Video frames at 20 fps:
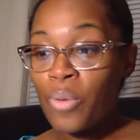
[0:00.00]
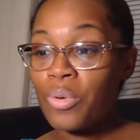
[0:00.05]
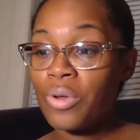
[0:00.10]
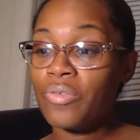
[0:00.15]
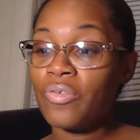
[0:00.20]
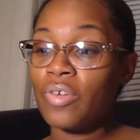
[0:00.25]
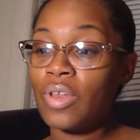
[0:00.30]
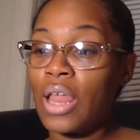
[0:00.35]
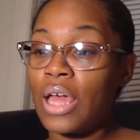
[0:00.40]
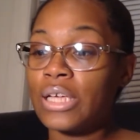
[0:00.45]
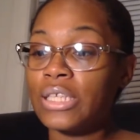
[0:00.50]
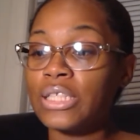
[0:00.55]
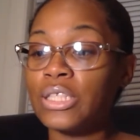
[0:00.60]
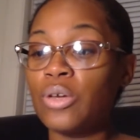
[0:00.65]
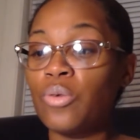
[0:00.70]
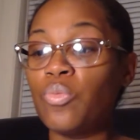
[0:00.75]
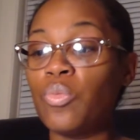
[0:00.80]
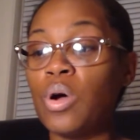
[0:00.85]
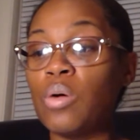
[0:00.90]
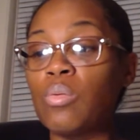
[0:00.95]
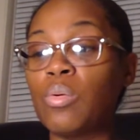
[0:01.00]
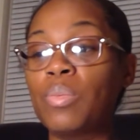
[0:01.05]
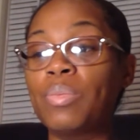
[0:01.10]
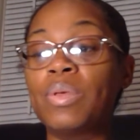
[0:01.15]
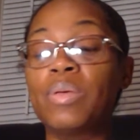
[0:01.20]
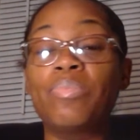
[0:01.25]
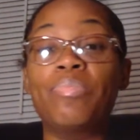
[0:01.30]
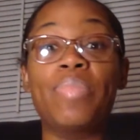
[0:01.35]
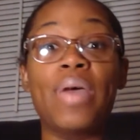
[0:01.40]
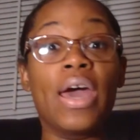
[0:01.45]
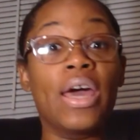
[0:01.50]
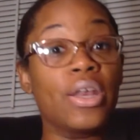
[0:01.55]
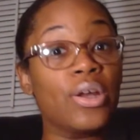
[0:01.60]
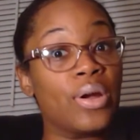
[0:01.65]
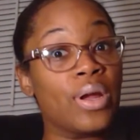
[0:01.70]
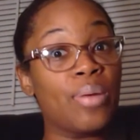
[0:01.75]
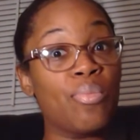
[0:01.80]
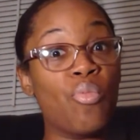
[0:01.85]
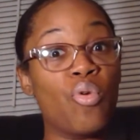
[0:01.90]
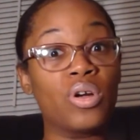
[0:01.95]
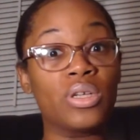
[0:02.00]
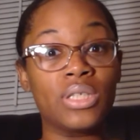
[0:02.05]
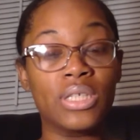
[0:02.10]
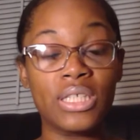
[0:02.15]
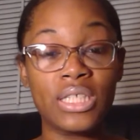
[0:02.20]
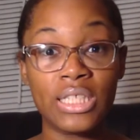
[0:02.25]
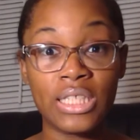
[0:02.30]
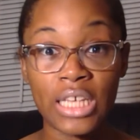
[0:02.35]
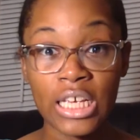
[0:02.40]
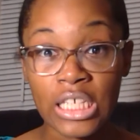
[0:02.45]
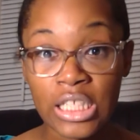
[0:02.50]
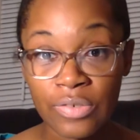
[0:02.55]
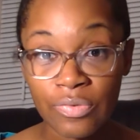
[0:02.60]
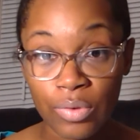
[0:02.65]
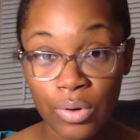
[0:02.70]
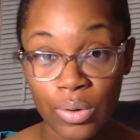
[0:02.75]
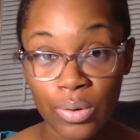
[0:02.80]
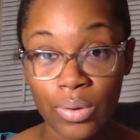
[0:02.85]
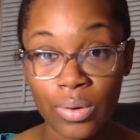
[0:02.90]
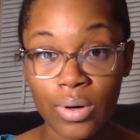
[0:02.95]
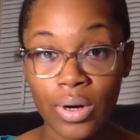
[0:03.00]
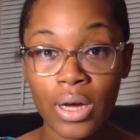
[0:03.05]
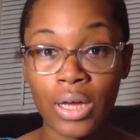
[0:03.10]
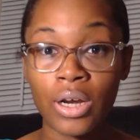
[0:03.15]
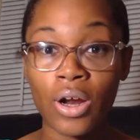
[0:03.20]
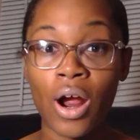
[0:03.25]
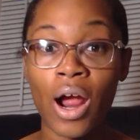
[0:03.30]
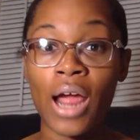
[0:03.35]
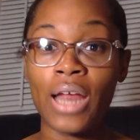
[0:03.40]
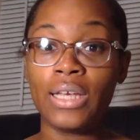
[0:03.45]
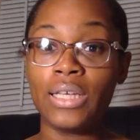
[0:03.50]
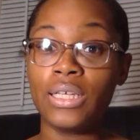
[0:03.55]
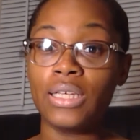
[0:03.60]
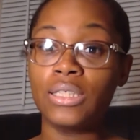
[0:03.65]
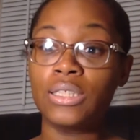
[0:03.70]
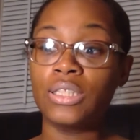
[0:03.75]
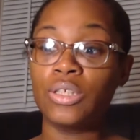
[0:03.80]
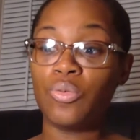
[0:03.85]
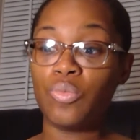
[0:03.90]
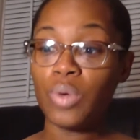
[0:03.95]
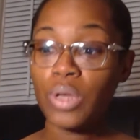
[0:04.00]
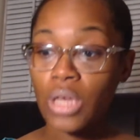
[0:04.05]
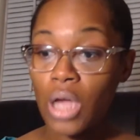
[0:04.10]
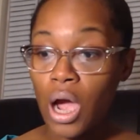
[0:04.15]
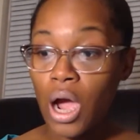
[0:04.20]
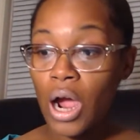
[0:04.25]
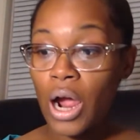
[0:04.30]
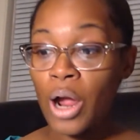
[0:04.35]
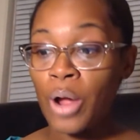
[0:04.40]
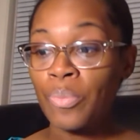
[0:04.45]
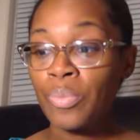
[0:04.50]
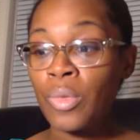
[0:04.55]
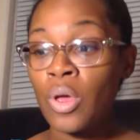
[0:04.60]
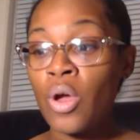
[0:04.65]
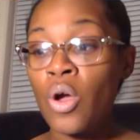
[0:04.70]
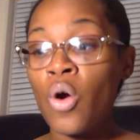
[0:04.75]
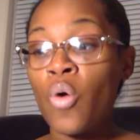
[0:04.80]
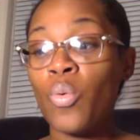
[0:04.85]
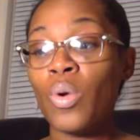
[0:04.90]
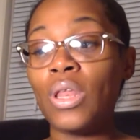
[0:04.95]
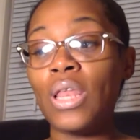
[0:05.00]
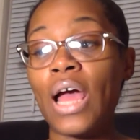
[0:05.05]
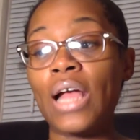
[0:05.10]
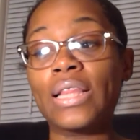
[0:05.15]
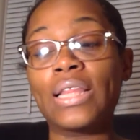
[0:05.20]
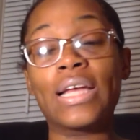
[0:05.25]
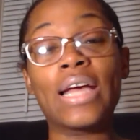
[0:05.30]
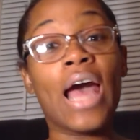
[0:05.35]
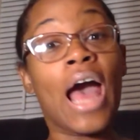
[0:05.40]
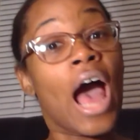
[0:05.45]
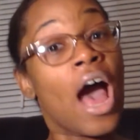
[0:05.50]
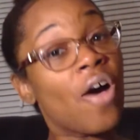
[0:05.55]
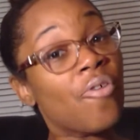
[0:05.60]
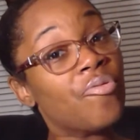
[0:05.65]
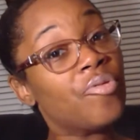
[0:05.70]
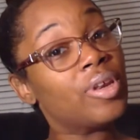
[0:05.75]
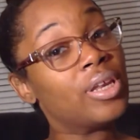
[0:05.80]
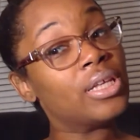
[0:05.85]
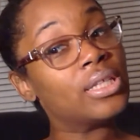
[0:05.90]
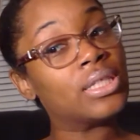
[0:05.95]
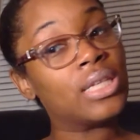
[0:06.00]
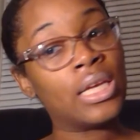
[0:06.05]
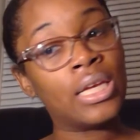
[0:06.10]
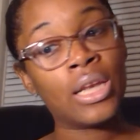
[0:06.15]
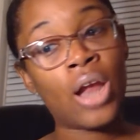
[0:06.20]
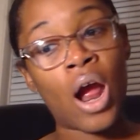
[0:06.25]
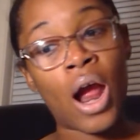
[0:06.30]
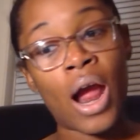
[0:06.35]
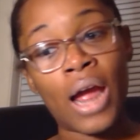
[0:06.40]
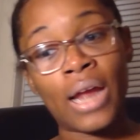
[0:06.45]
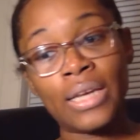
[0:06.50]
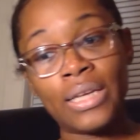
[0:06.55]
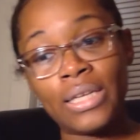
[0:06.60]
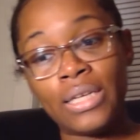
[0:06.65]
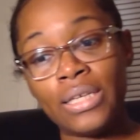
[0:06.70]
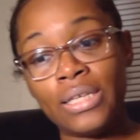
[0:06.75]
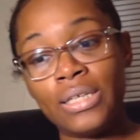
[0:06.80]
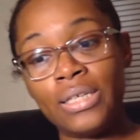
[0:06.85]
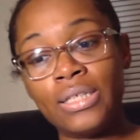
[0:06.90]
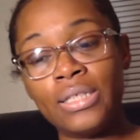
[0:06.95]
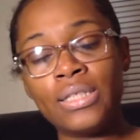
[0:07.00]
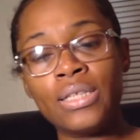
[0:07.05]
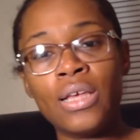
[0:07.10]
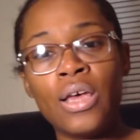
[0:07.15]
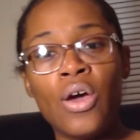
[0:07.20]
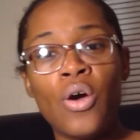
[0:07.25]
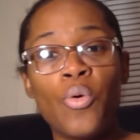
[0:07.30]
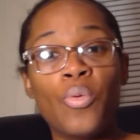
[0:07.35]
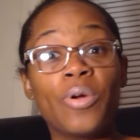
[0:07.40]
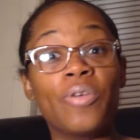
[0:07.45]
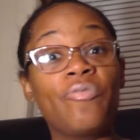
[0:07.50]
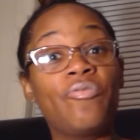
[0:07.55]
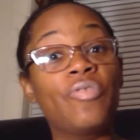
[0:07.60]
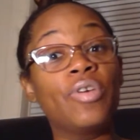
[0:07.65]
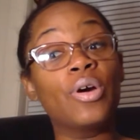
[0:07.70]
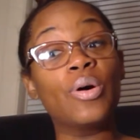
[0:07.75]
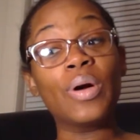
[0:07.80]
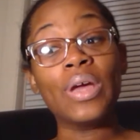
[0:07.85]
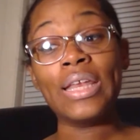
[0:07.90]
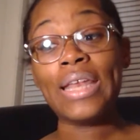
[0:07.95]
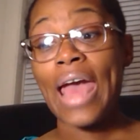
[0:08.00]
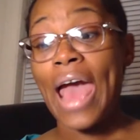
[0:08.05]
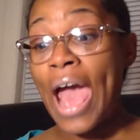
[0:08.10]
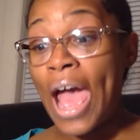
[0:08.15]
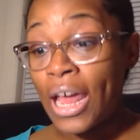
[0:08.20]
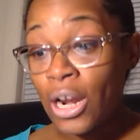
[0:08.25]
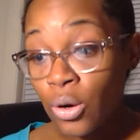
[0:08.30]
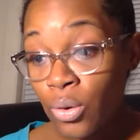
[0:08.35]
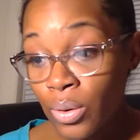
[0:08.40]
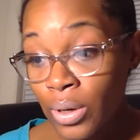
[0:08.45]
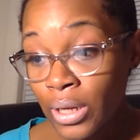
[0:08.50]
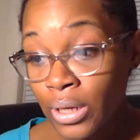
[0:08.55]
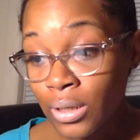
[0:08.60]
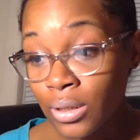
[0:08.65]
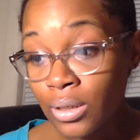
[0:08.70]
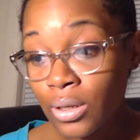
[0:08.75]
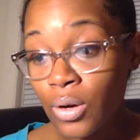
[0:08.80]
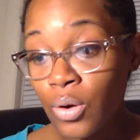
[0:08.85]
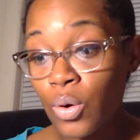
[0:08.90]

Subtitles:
We feel like someone will be better and more successful at our ideas than we are. We lack the confidence in our ideas. We feel inadequate.